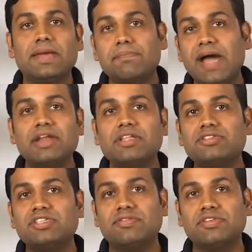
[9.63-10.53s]
Managed
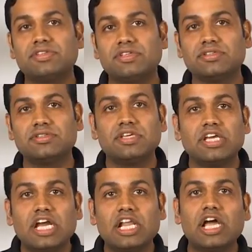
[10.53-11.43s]
services
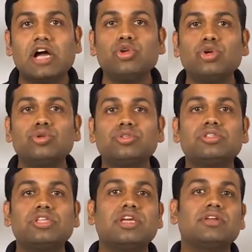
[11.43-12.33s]
allow you
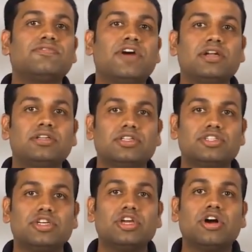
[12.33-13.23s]
to take
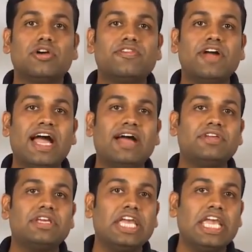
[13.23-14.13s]
advantage of
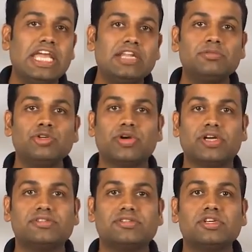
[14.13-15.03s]
having
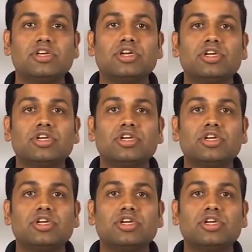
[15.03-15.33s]
AWS